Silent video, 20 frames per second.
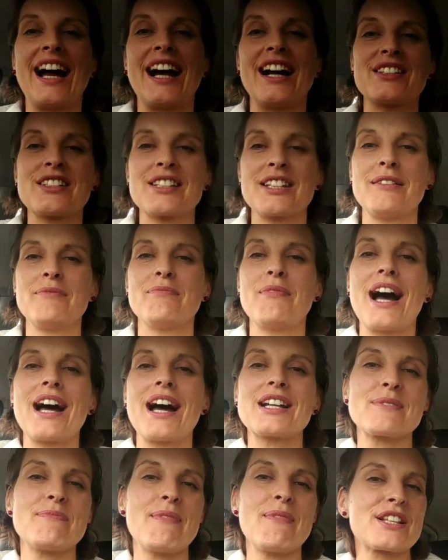actually
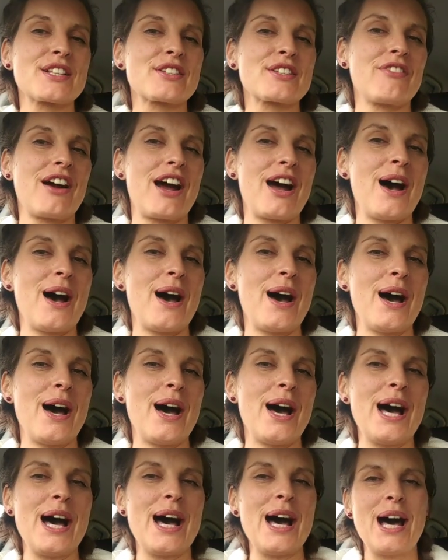match my
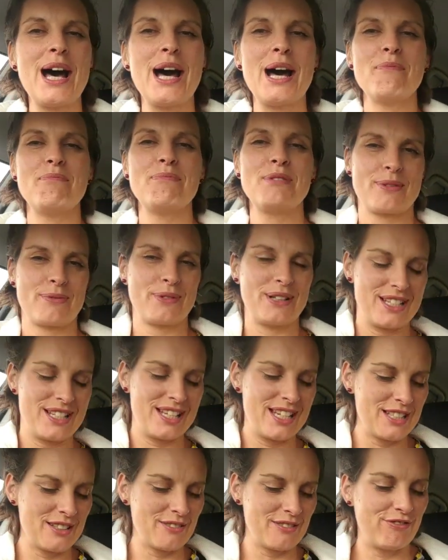scrubs, which
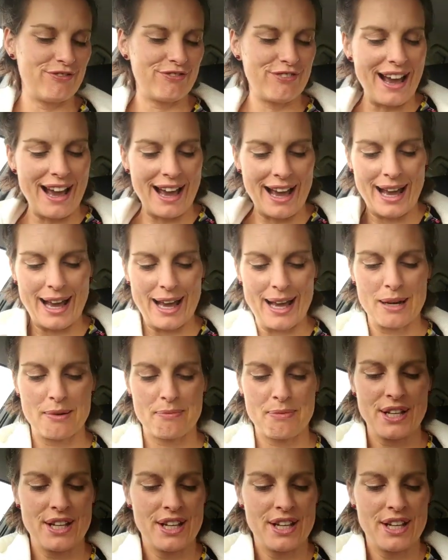is fab.